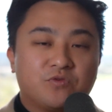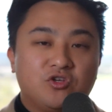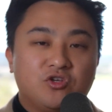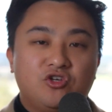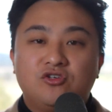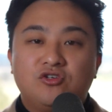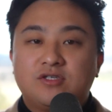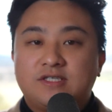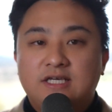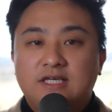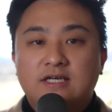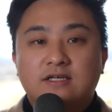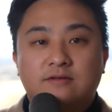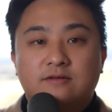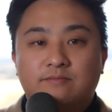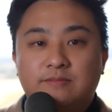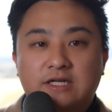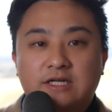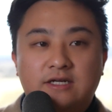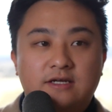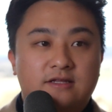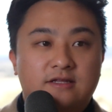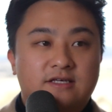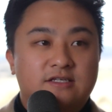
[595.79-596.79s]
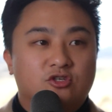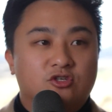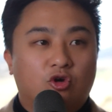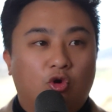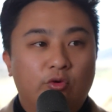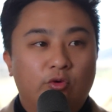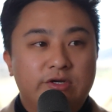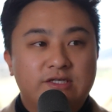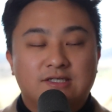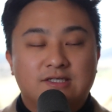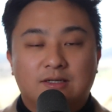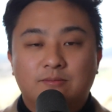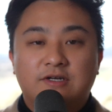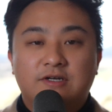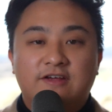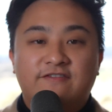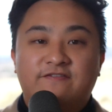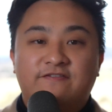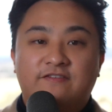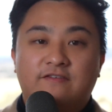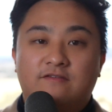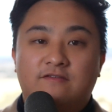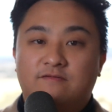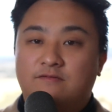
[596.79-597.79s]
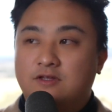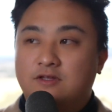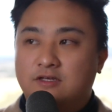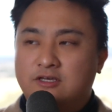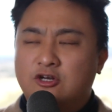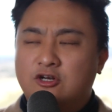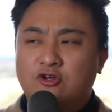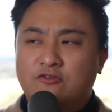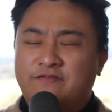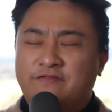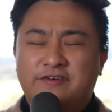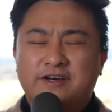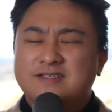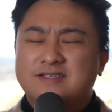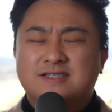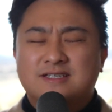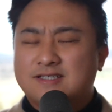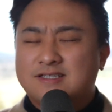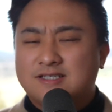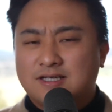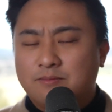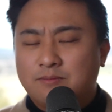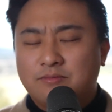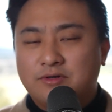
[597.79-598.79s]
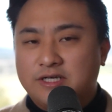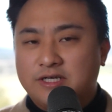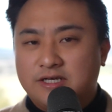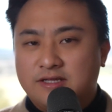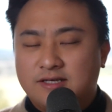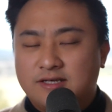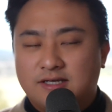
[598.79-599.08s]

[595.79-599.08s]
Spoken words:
you see in the media there's always somebody, versus somebody.